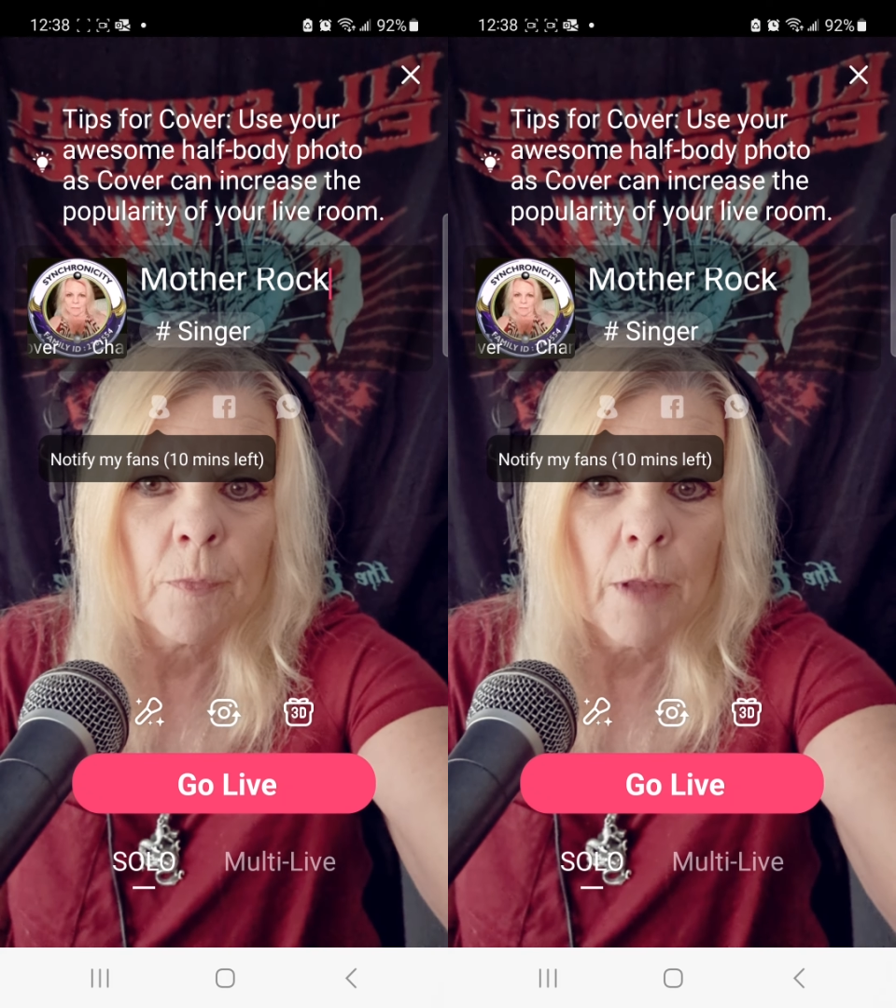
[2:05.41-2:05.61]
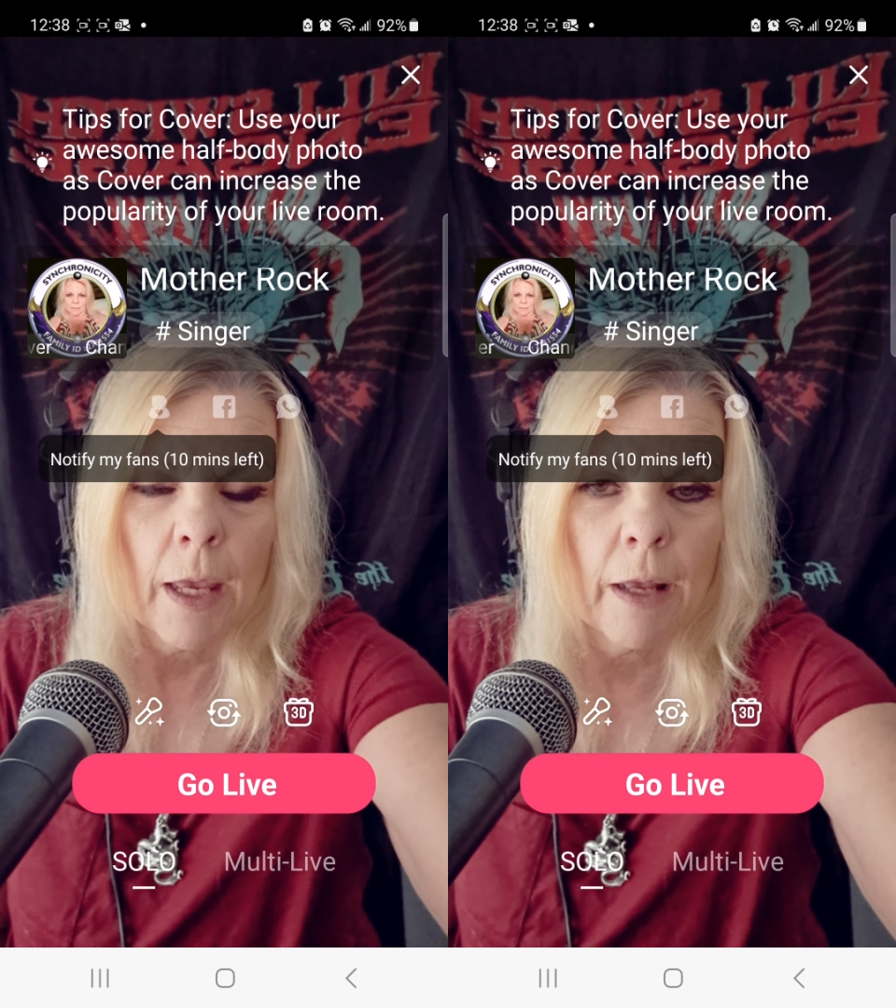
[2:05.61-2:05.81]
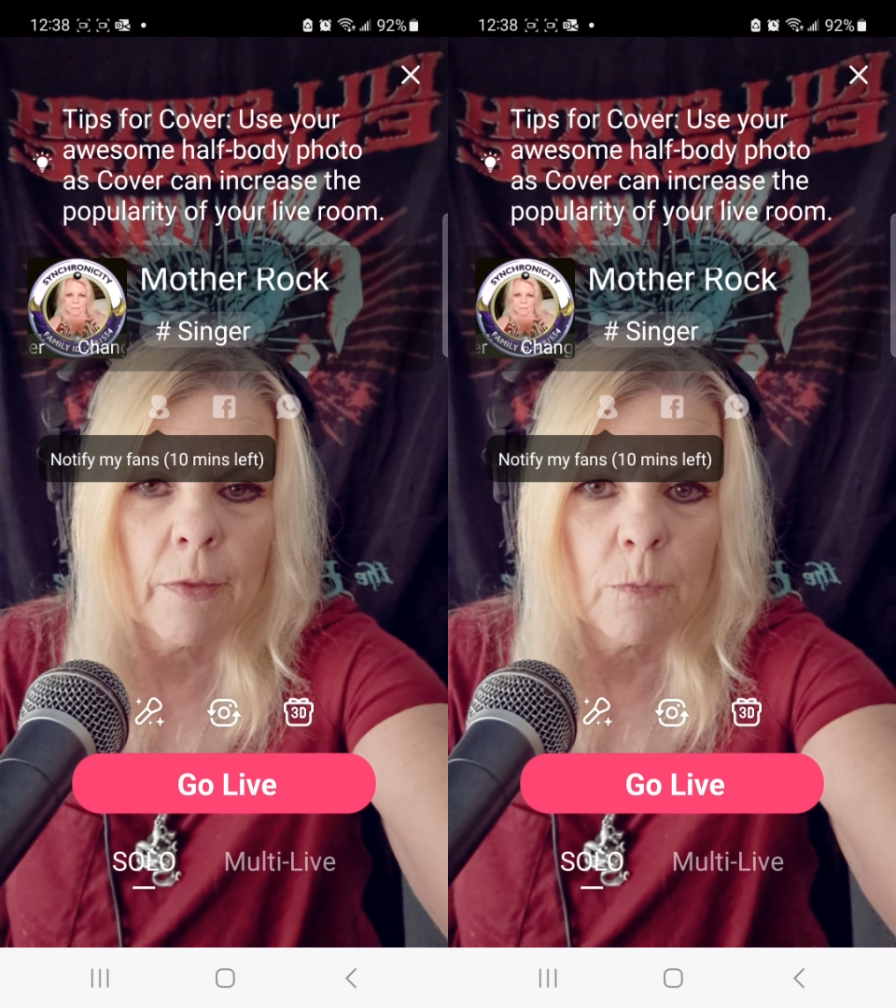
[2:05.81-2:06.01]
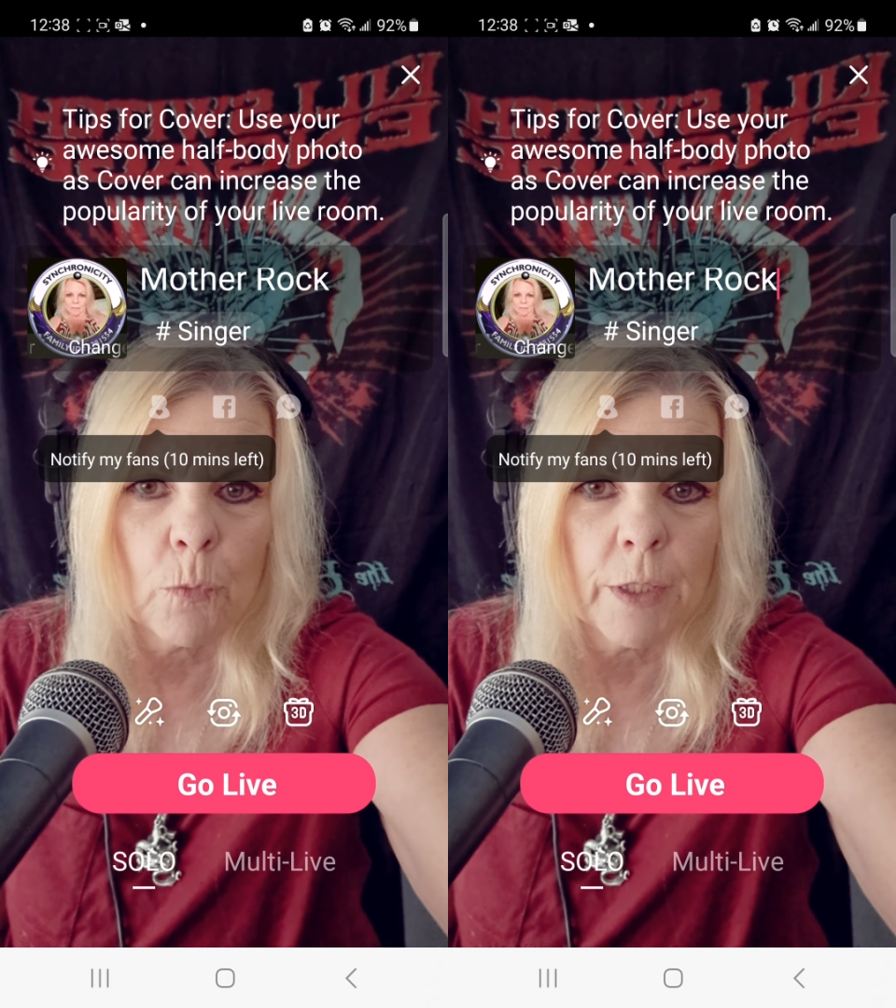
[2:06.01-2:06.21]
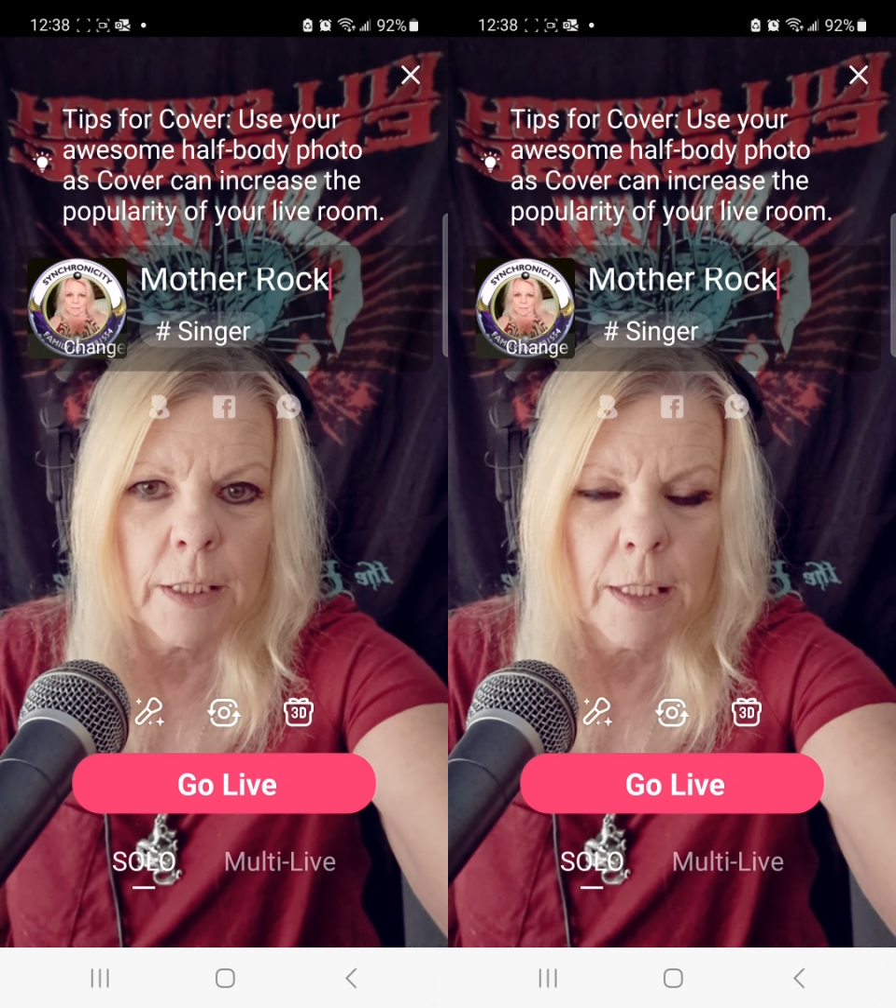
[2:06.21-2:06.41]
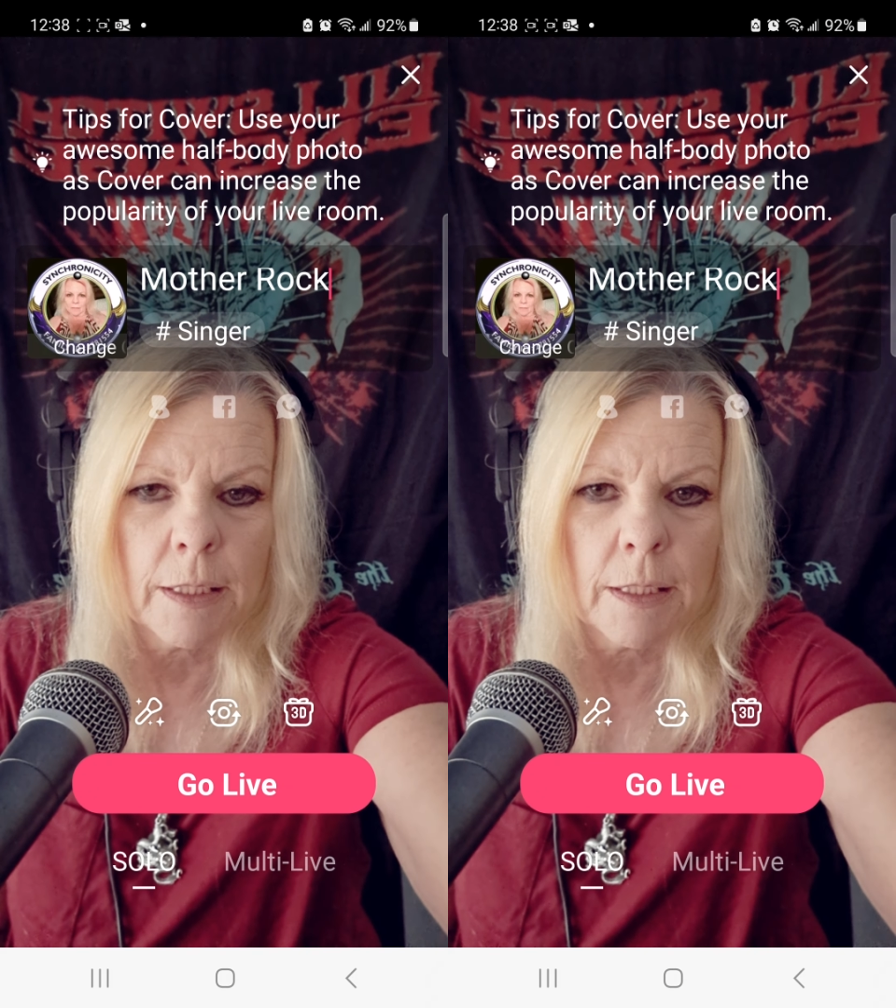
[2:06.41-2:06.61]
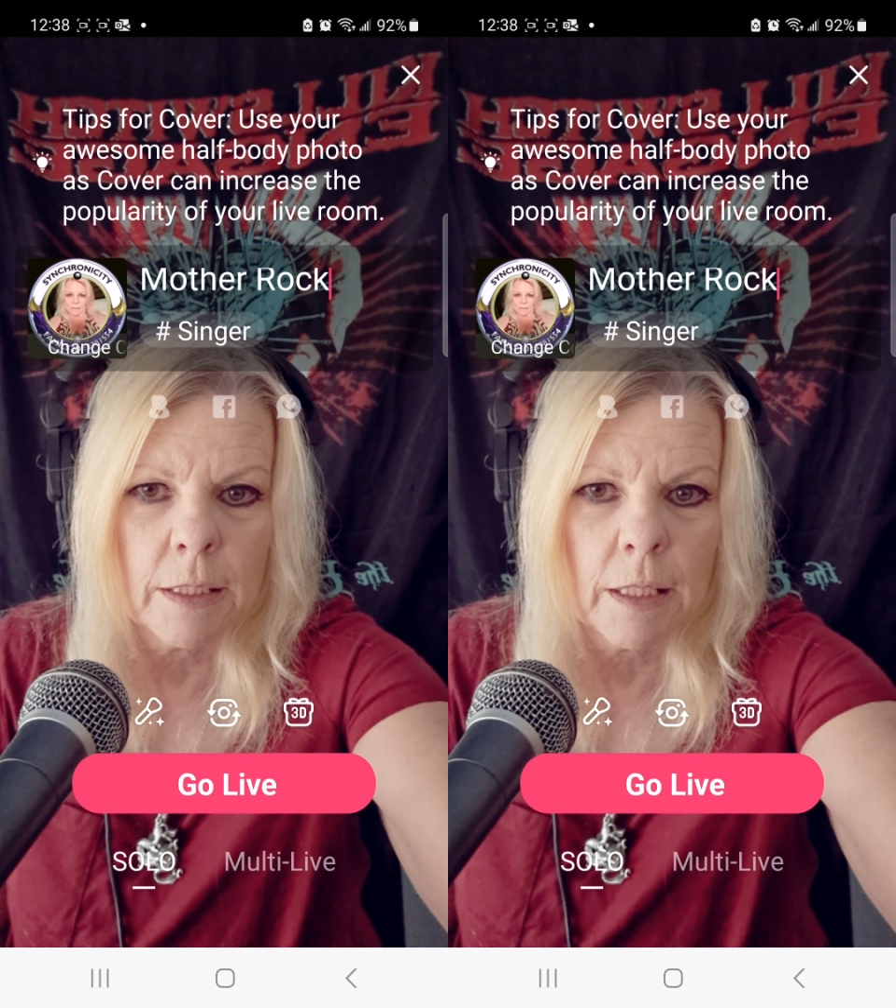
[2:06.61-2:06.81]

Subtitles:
And what it does is gives